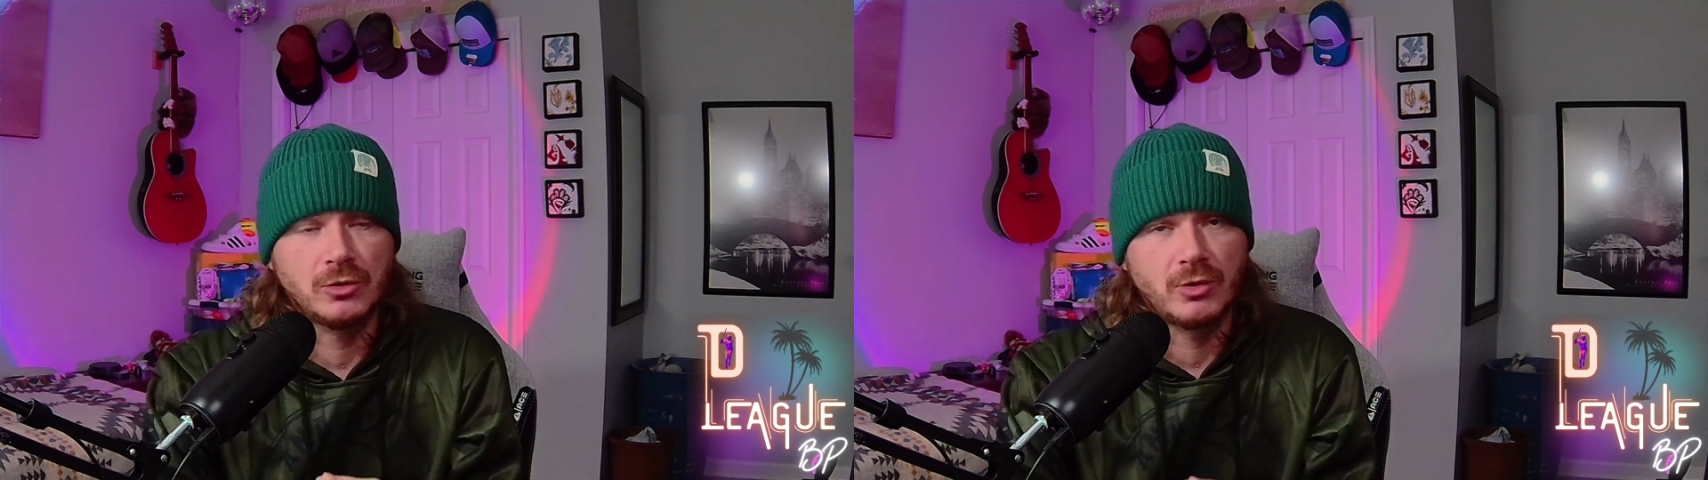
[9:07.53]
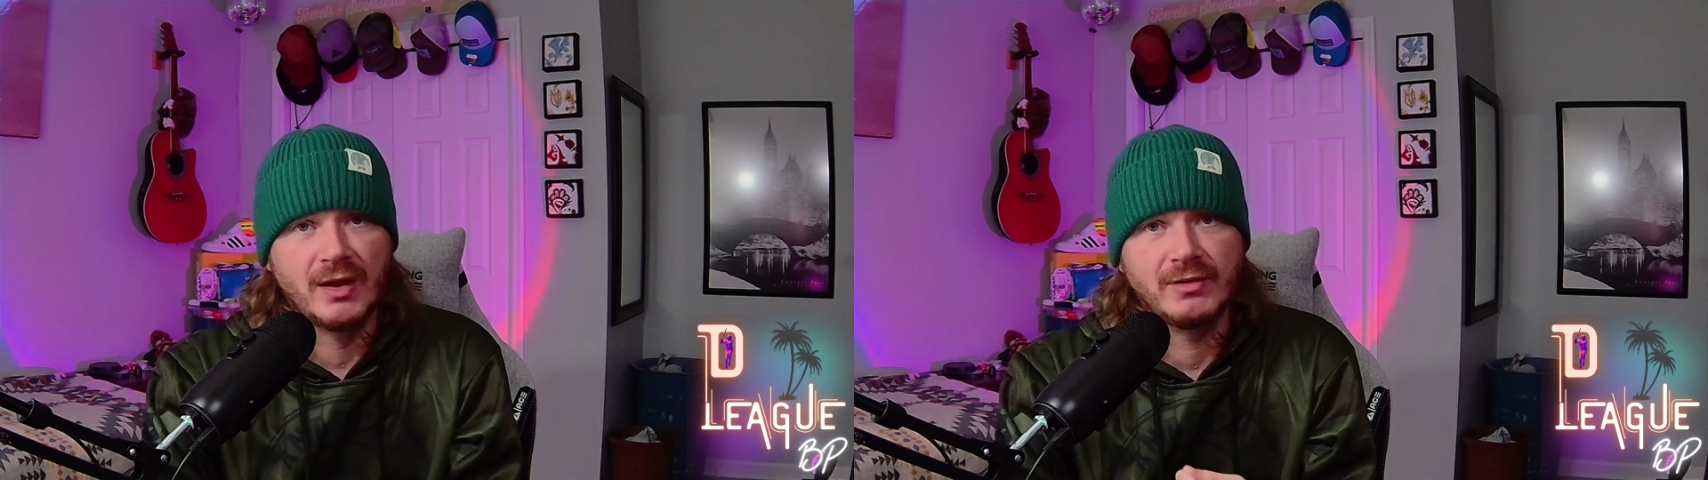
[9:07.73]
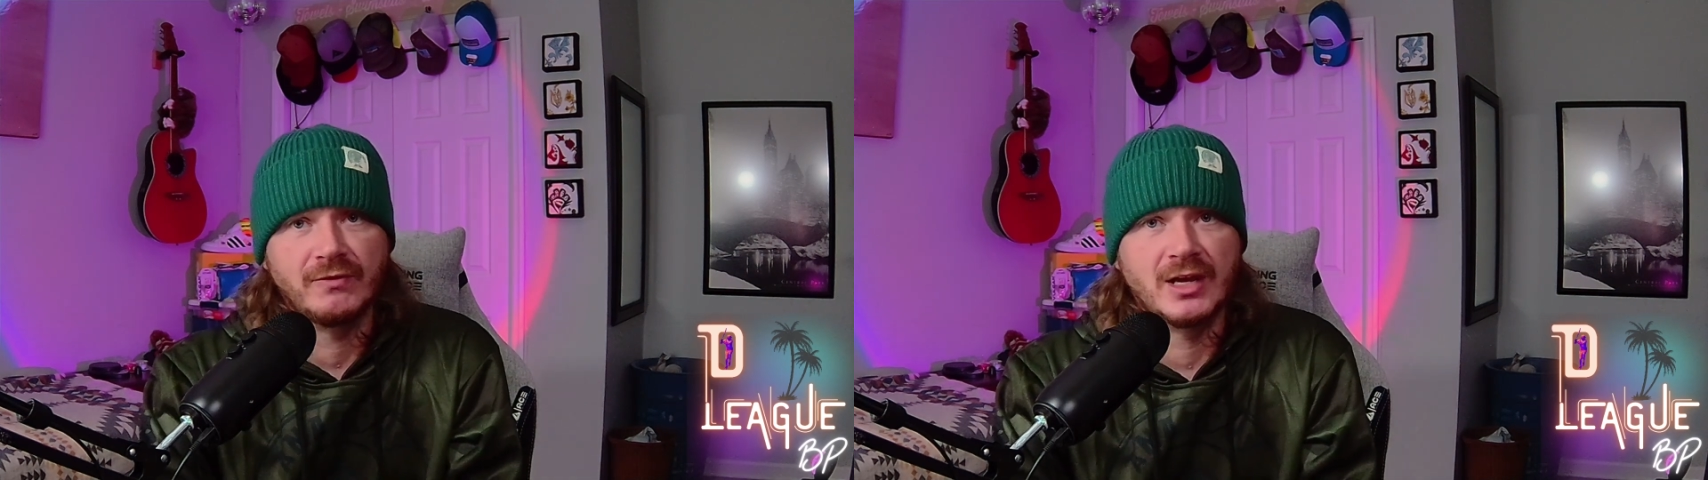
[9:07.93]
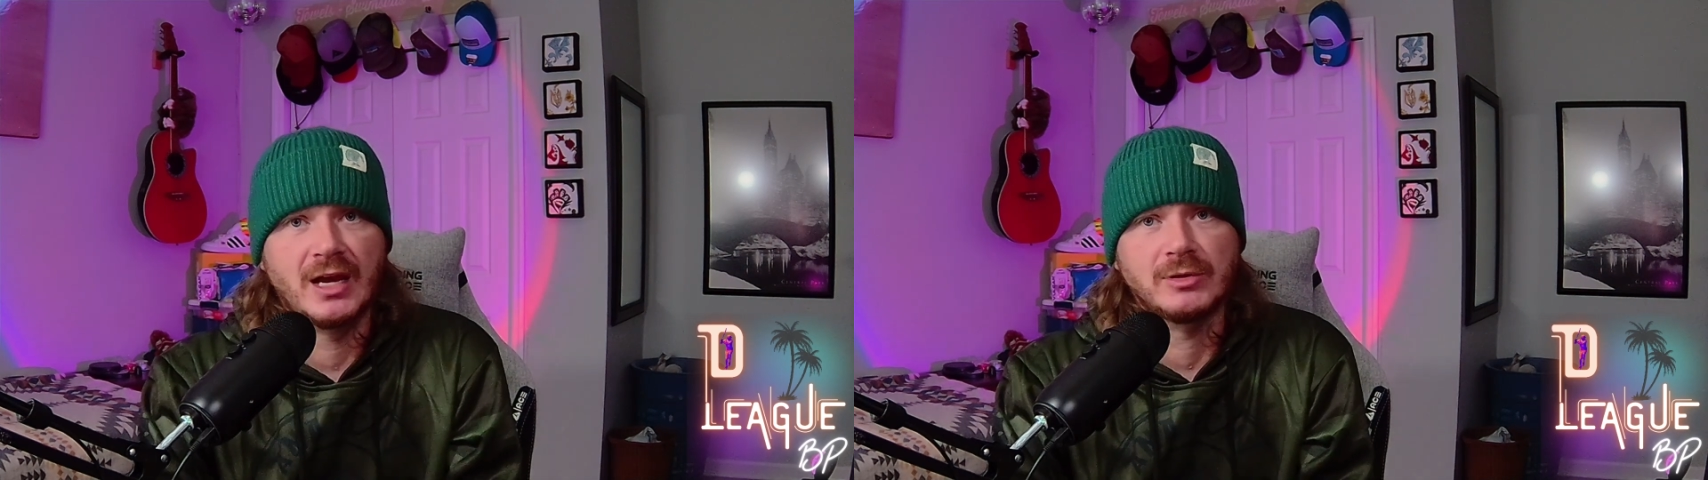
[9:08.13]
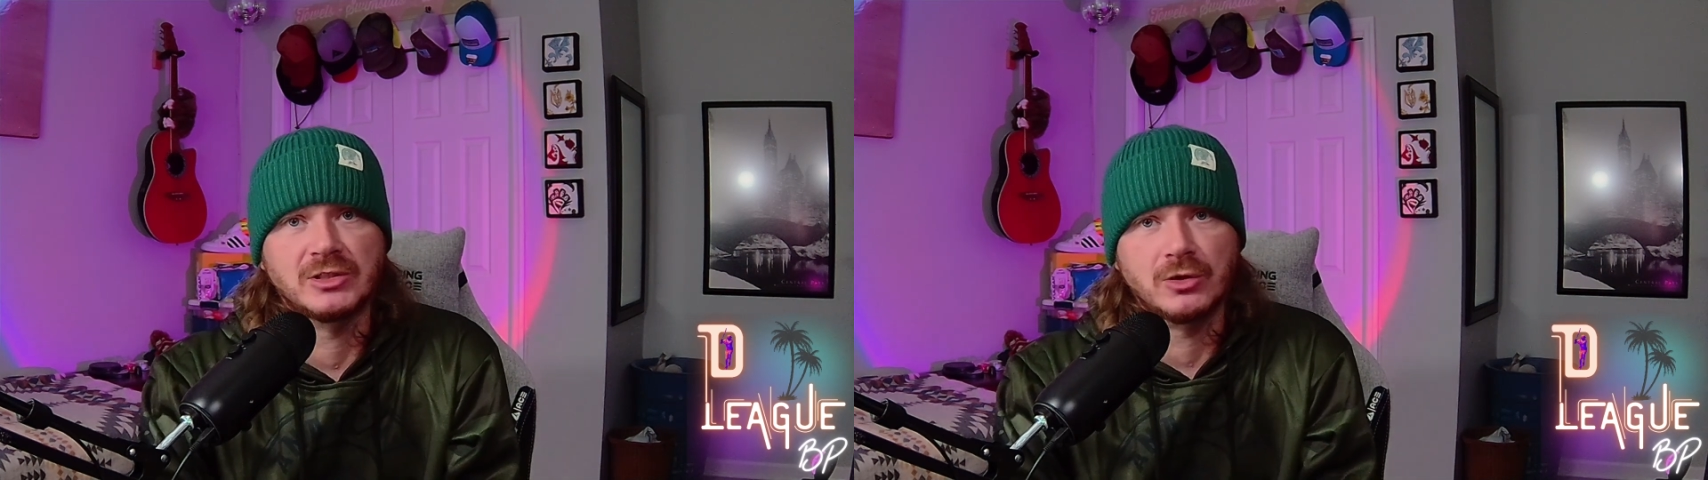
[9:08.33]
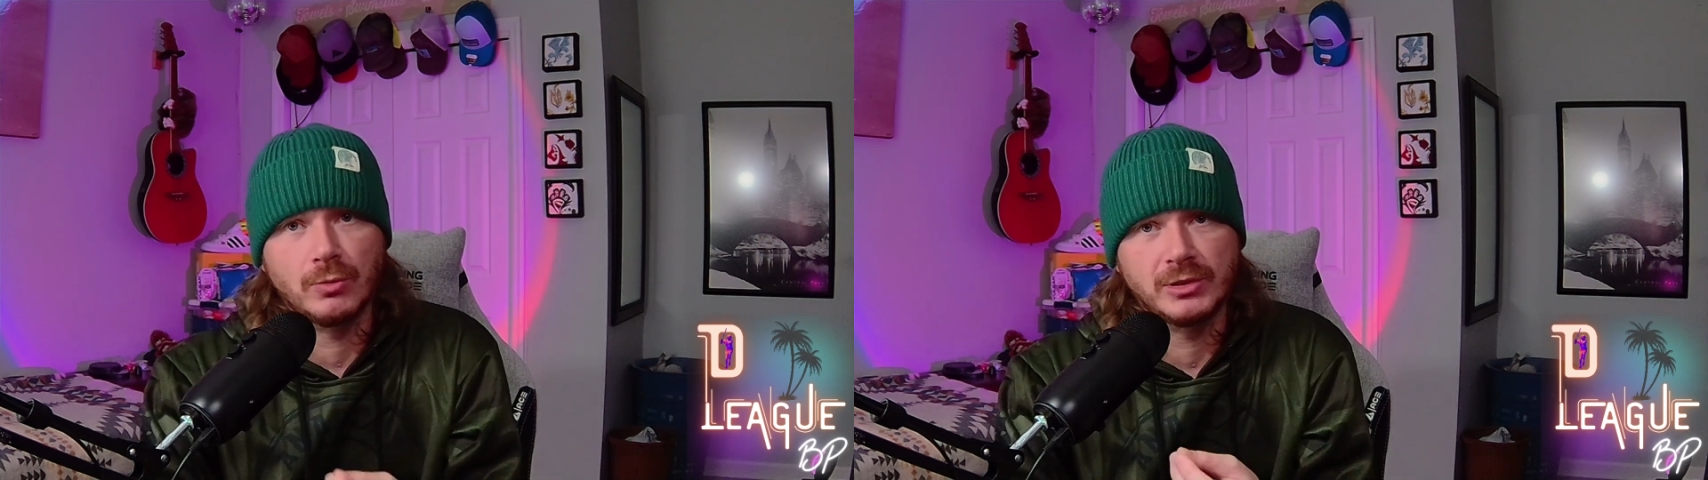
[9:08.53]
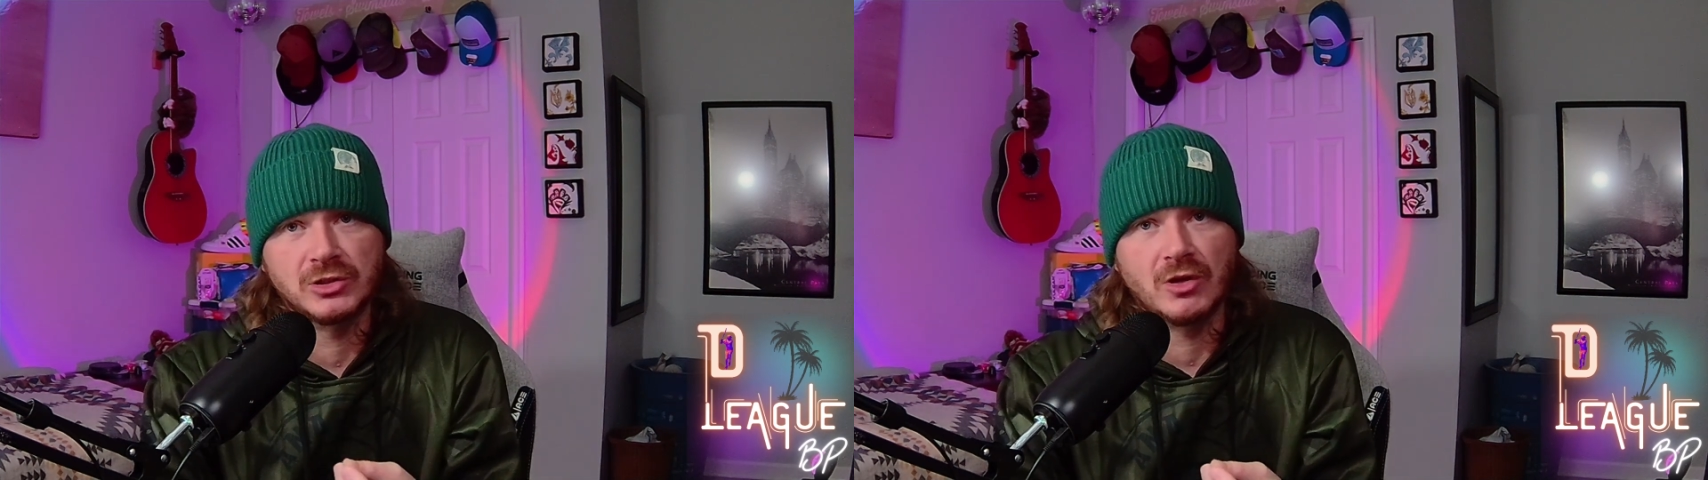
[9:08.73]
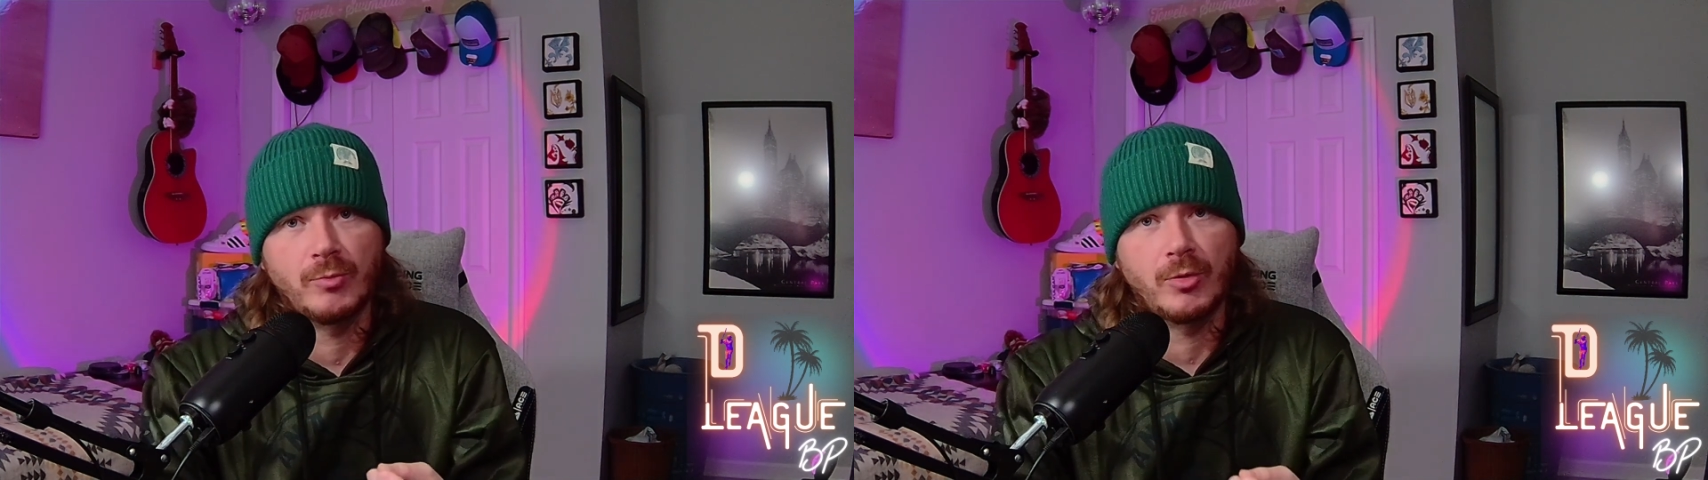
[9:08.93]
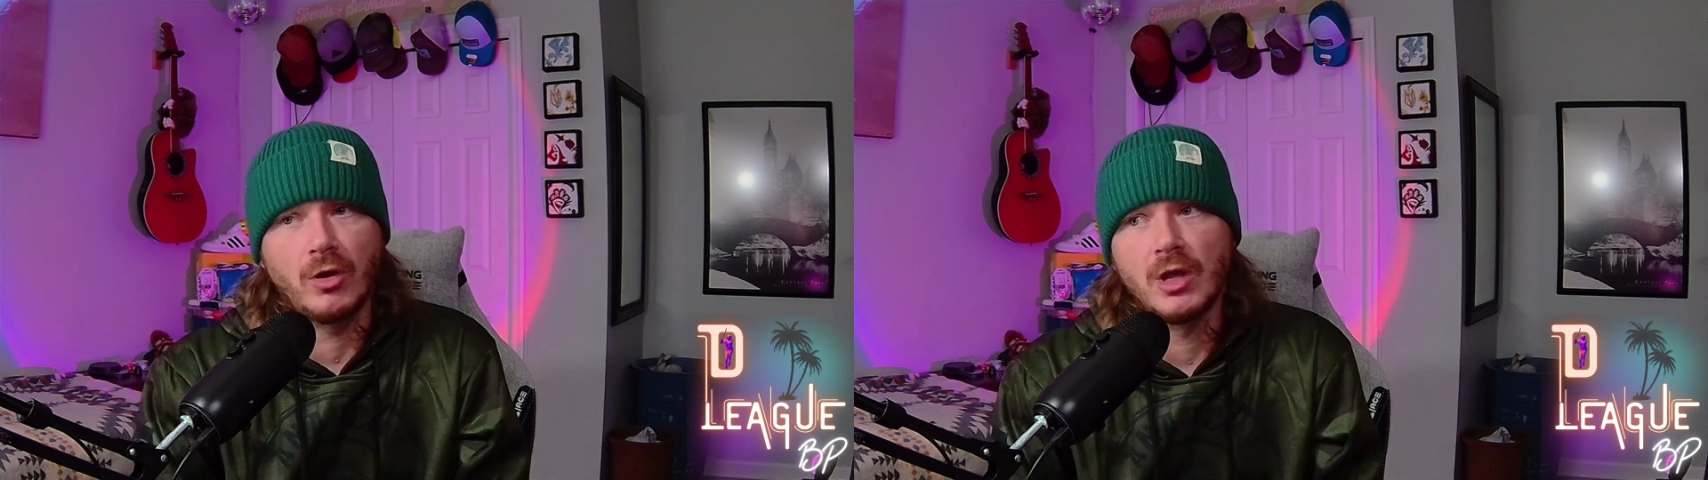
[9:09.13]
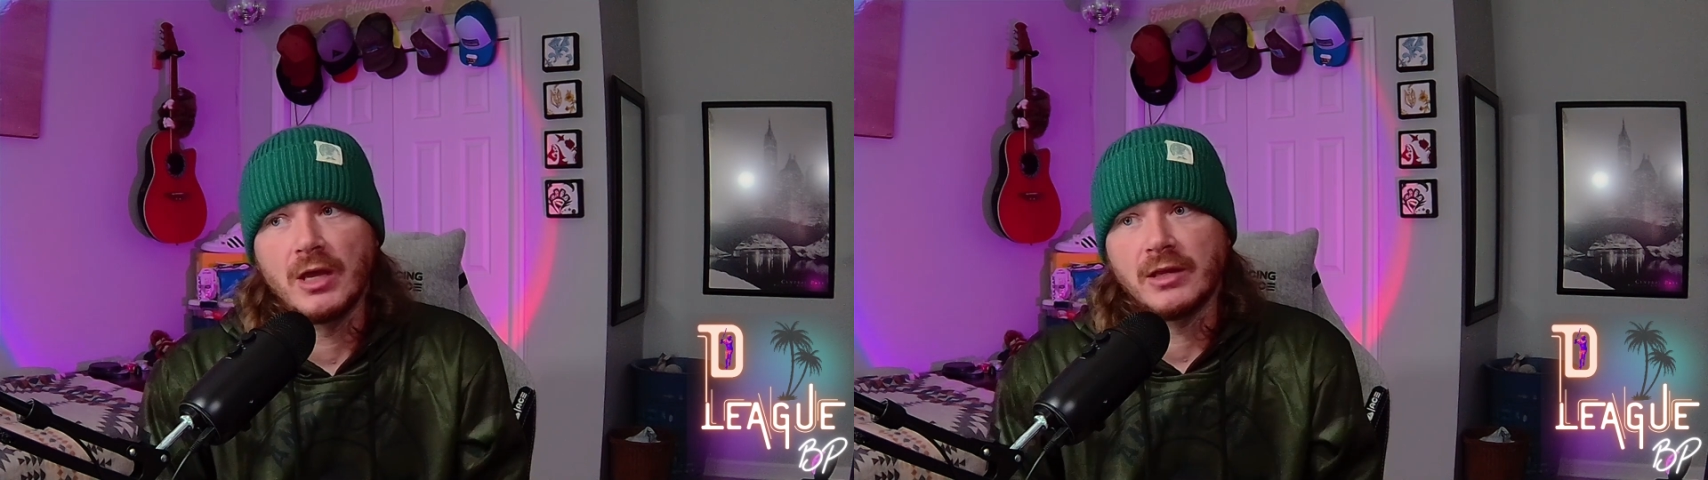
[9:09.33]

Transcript: don't have enough time in a slow pitch softball